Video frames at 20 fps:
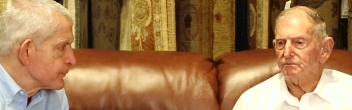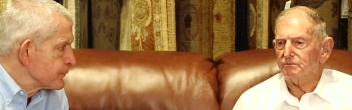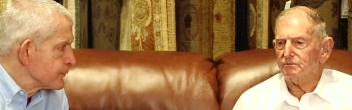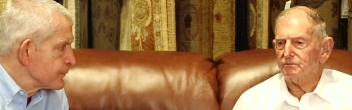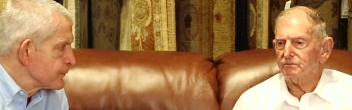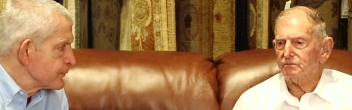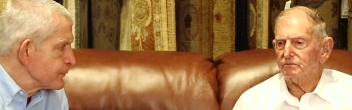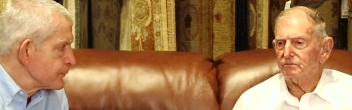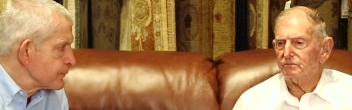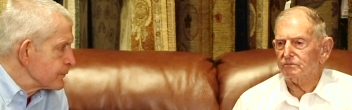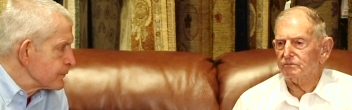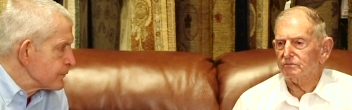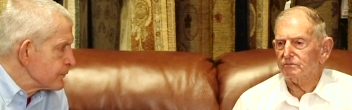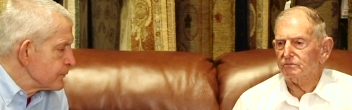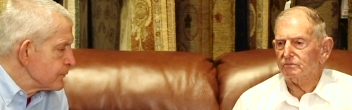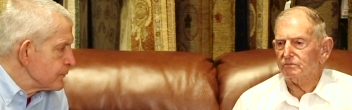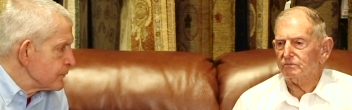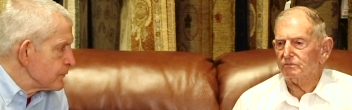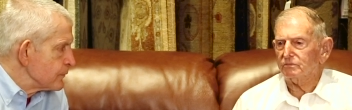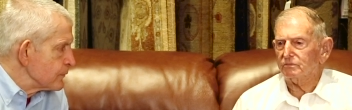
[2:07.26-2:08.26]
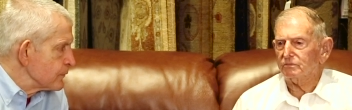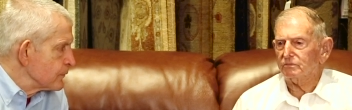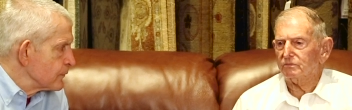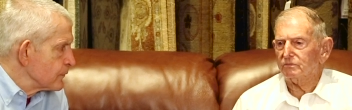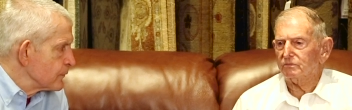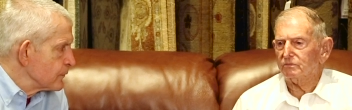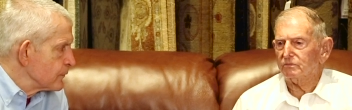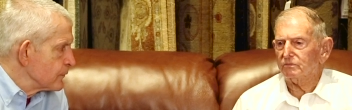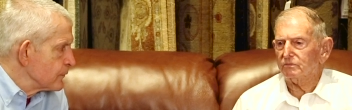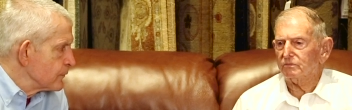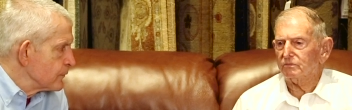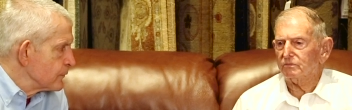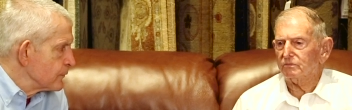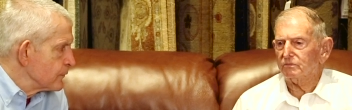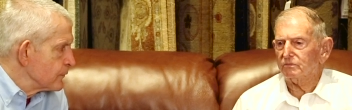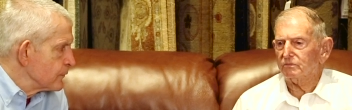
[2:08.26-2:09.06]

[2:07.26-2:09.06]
No one is speaking in this clip.